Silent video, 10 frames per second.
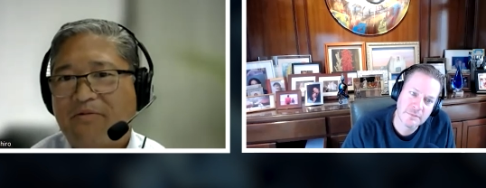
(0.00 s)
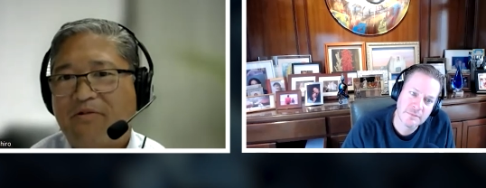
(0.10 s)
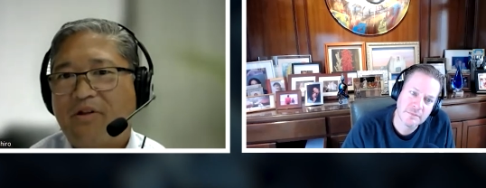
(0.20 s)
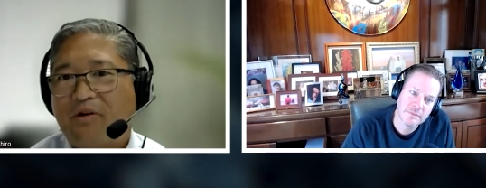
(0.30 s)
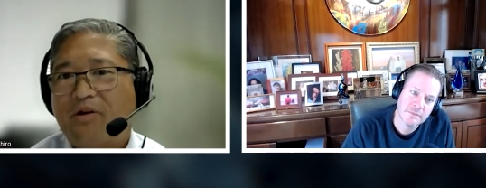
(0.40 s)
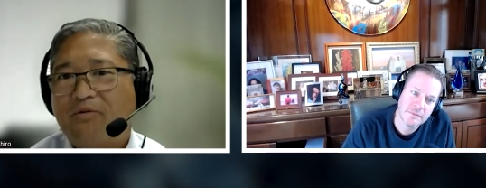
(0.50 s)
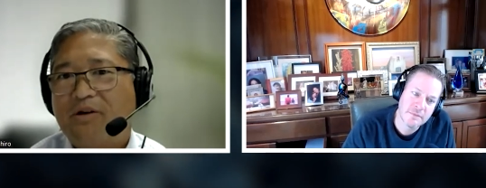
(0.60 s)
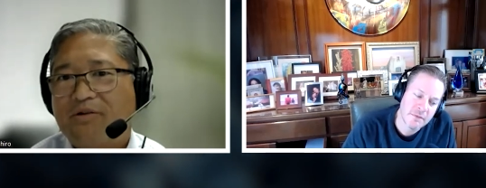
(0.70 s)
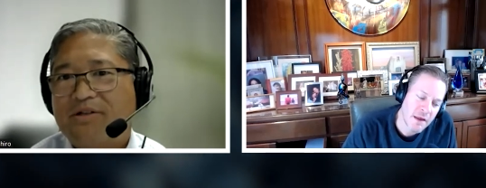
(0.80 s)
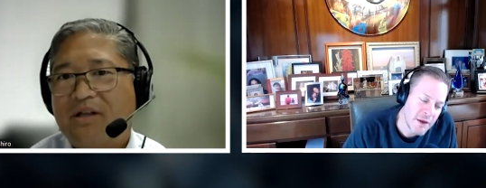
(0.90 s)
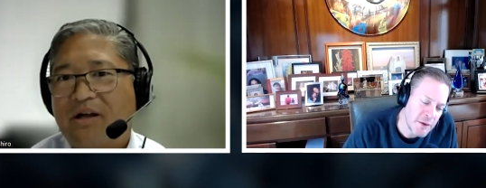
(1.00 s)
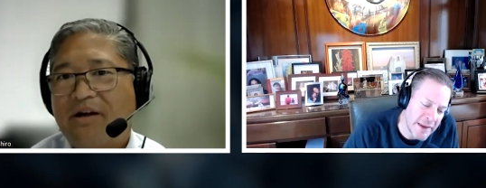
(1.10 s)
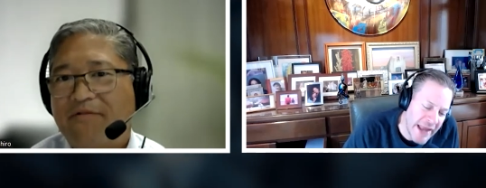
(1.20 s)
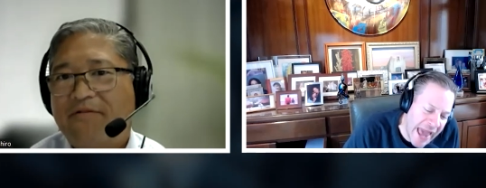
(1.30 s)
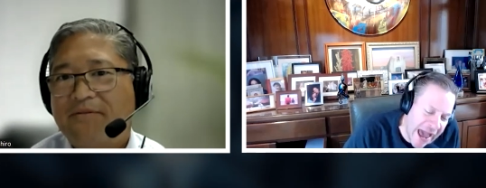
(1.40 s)
Speaker 1: for their careers in life.
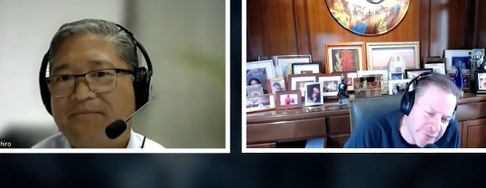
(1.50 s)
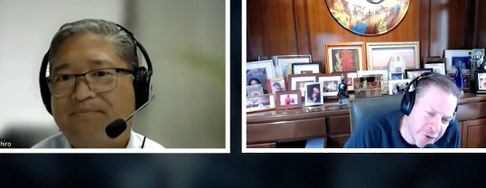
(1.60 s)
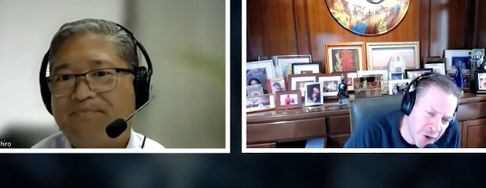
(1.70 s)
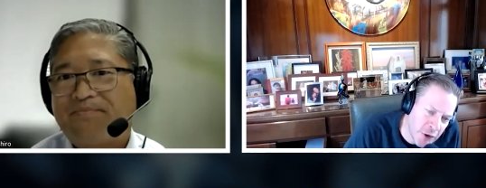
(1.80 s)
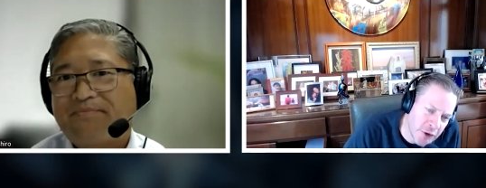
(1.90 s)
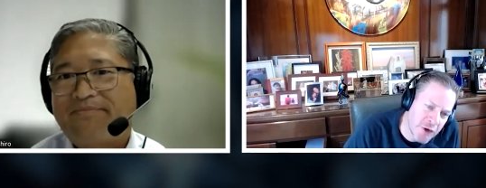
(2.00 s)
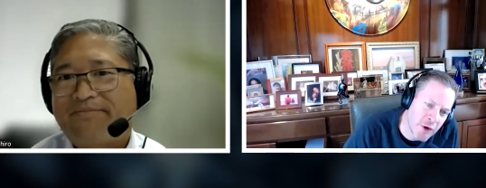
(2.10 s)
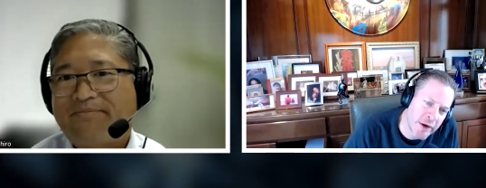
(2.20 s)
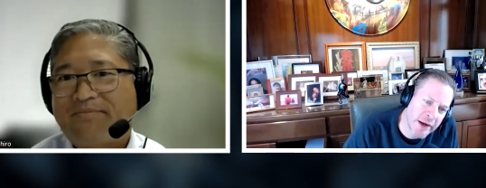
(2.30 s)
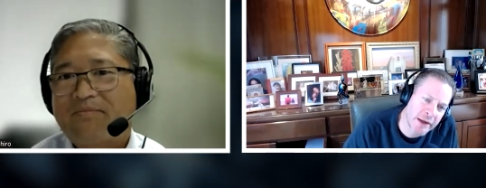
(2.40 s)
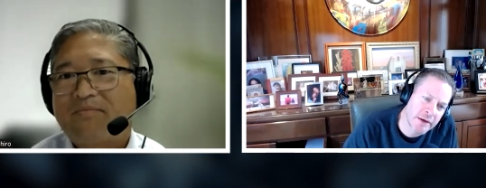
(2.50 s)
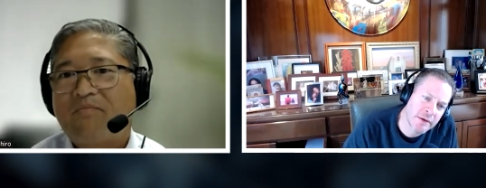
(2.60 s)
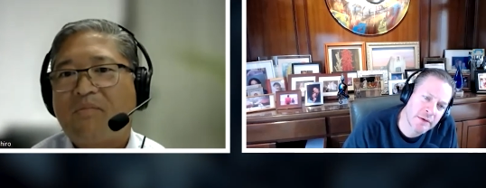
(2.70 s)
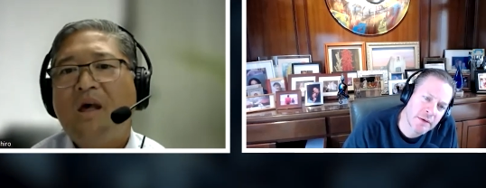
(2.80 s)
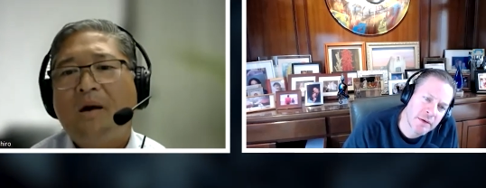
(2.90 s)
You mean
Speaker 2: after or during?
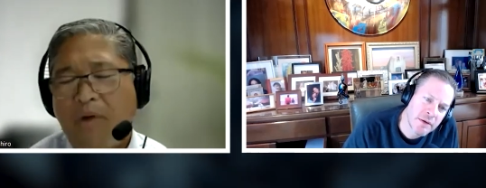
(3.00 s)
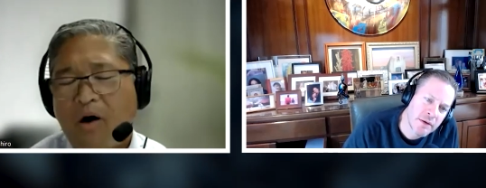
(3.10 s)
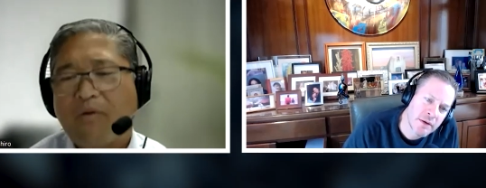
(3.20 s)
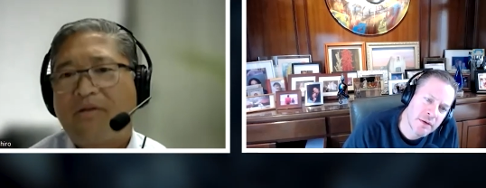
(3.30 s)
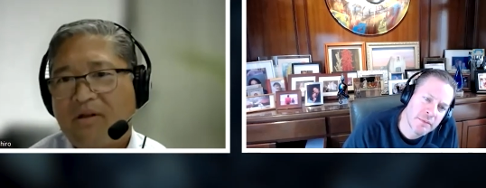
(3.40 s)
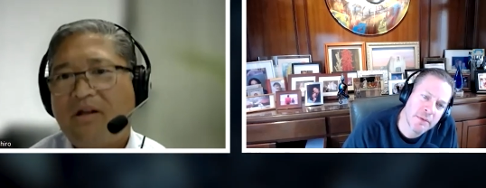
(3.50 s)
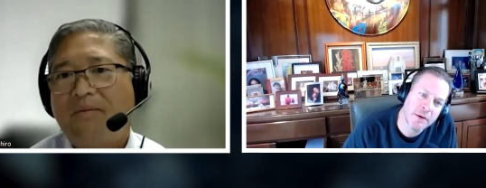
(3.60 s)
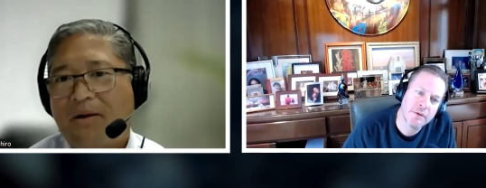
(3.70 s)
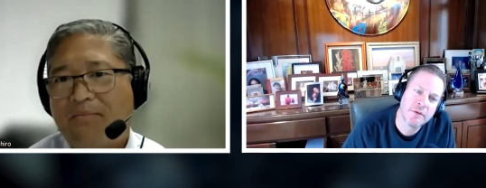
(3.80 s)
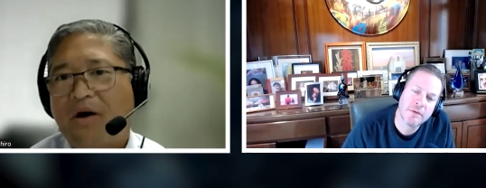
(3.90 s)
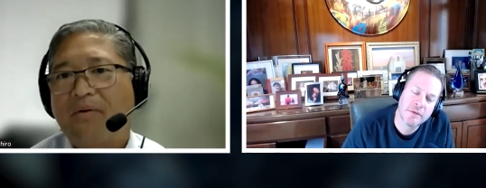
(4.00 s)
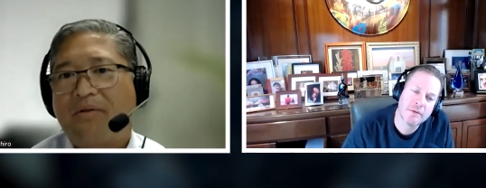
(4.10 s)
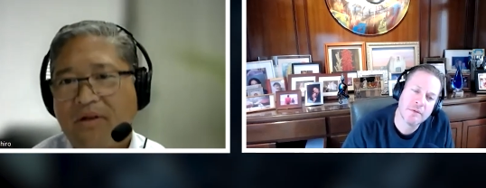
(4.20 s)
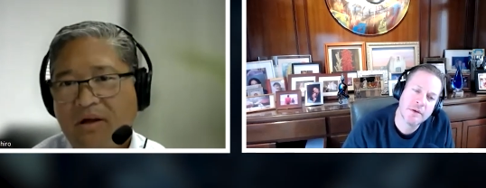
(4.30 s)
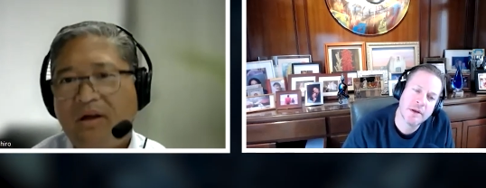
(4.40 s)
Speaker 1: Both, a little bit of
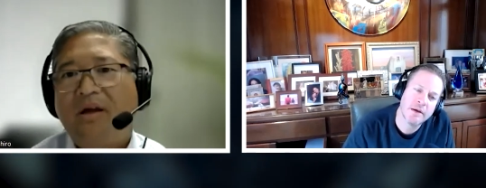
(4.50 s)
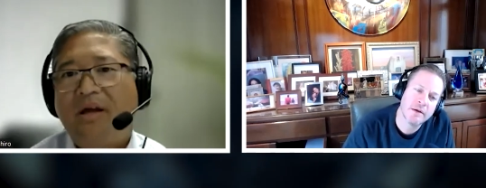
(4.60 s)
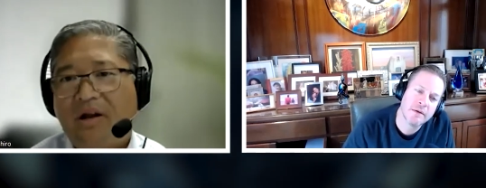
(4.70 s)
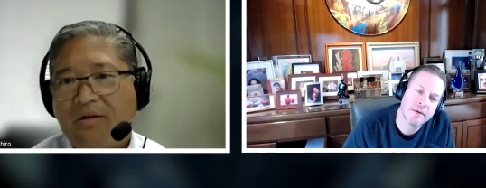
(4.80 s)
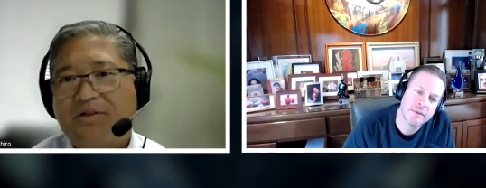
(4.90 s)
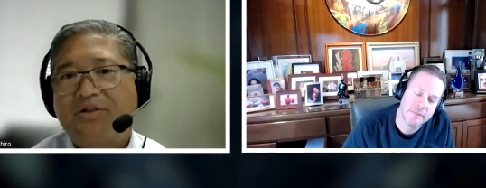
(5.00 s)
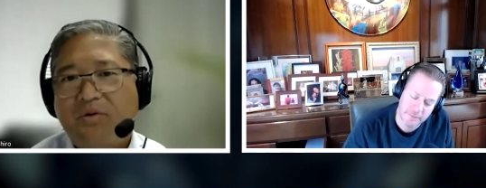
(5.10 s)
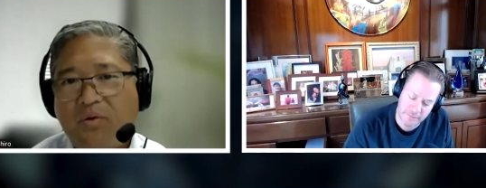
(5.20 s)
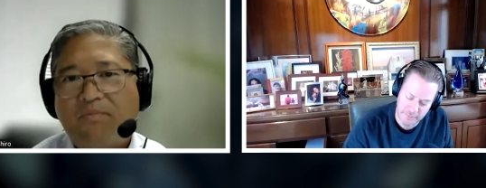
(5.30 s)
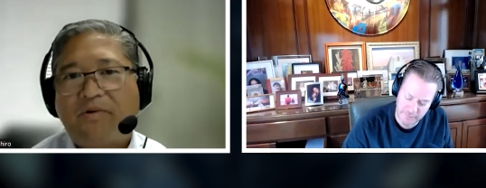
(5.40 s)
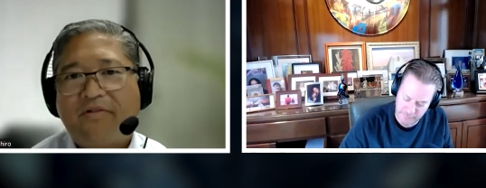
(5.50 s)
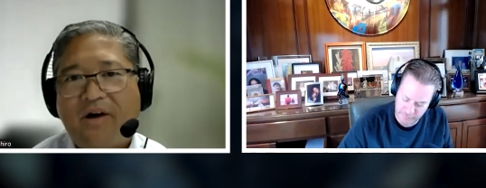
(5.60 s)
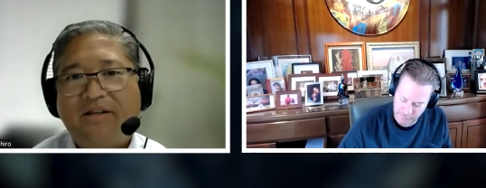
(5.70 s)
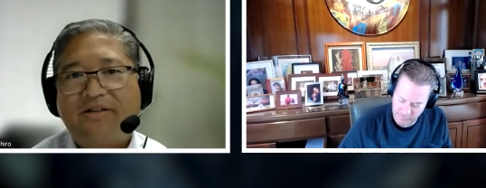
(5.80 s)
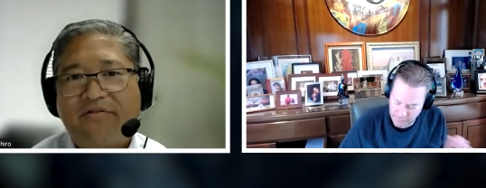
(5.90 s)
both. You know, the school
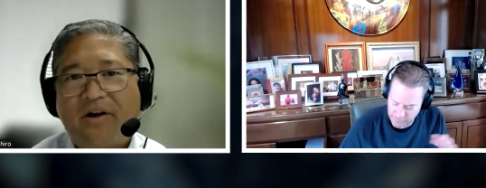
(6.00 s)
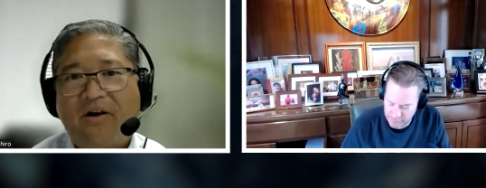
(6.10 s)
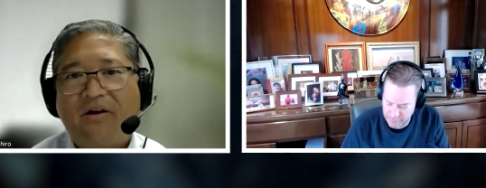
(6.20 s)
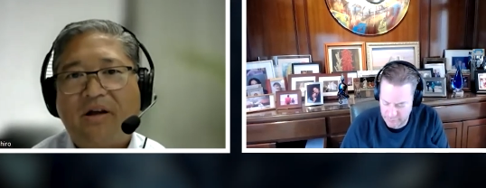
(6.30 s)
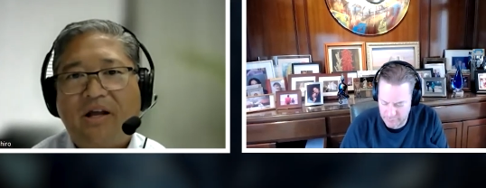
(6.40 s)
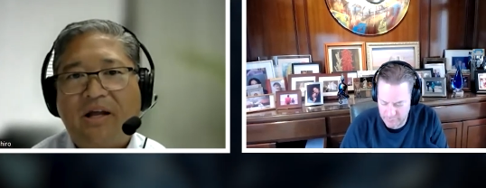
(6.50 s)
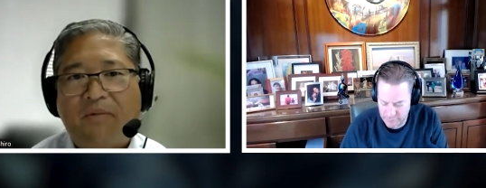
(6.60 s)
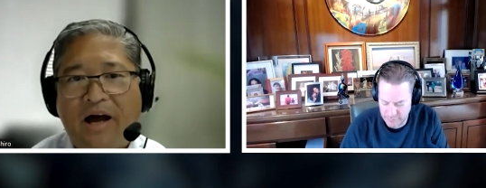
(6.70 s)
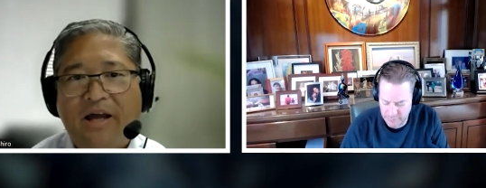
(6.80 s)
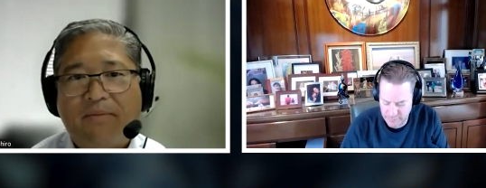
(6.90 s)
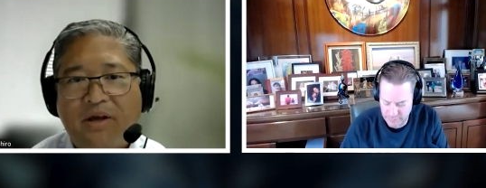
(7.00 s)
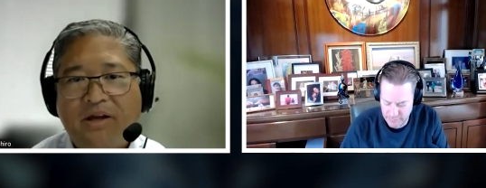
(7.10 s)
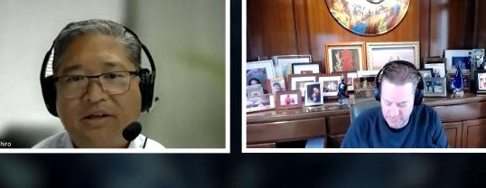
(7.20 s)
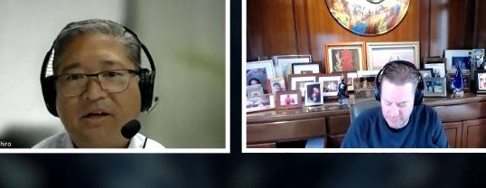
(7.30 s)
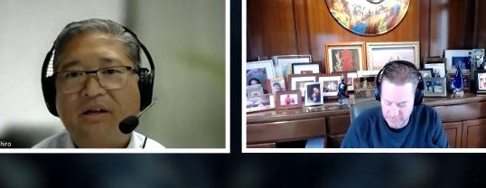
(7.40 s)
provides a very, in my
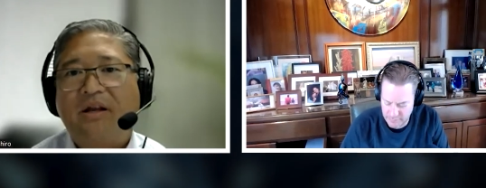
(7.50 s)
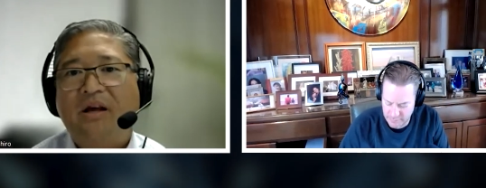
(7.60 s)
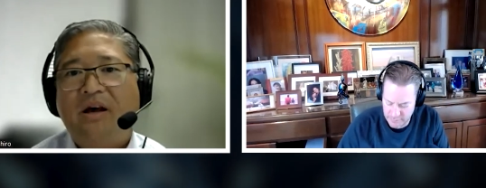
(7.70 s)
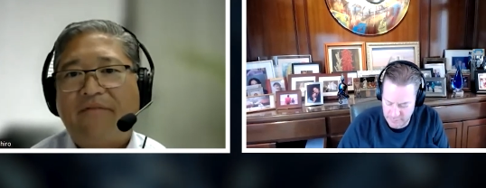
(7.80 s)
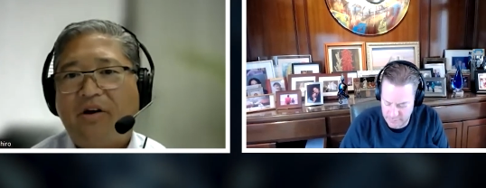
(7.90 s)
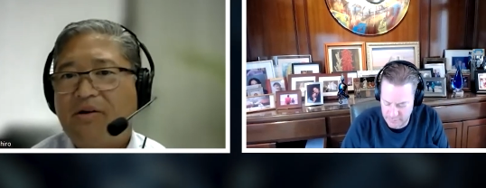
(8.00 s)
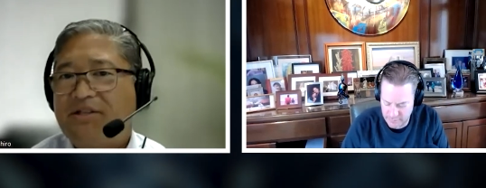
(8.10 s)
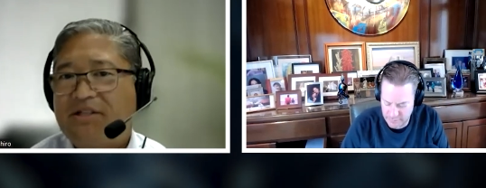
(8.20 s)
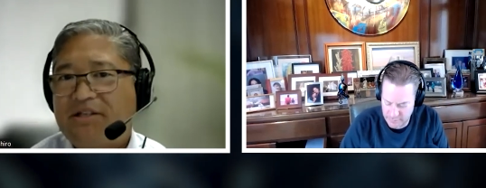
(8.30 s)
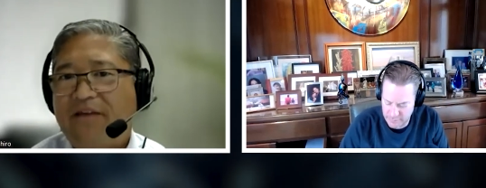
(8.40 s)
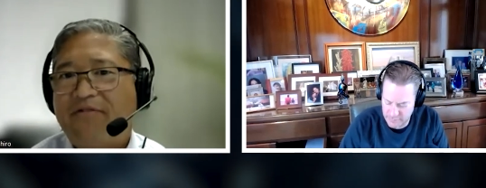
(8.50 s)
opinion, a very safe